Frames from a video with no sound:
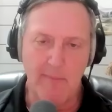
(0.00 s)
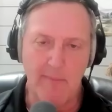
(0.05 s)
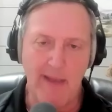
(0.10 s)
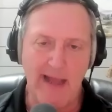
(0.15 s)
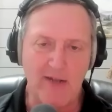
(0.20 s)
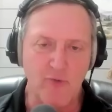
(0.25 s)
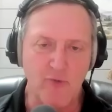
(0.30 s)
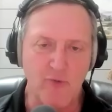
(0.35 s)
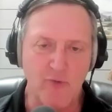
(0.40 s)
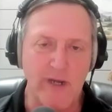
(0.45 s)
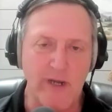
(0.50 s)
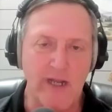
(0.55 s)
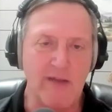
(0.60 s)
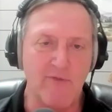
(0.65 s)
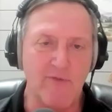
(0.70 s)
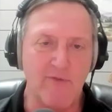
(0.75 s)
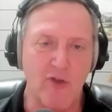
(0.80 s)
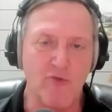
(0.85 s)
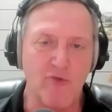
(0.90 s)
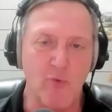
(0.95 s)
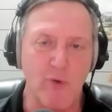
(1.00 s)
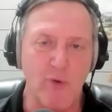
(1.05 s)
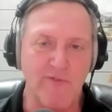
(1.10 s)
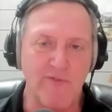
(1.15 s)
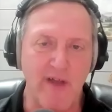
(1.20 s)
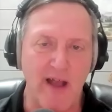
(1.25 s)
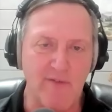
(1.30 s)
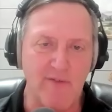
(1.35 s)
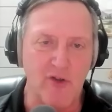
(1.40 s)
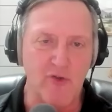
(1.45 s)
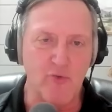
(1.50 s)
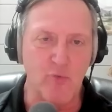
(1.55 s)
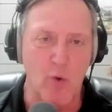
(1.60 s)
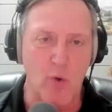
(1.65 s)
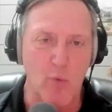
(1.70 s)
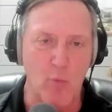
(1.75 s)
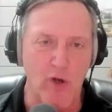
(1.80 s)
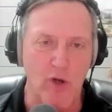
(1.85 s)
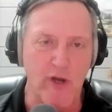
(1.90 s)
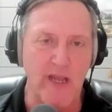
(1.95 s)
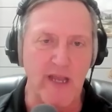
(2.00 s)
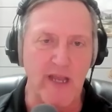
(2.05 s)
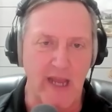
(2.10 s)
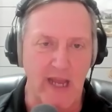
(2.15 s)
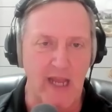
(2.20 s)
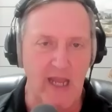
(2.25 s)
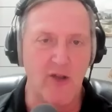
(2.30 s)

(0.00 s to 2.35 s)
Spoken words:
I'm at 20 of those 25 years were working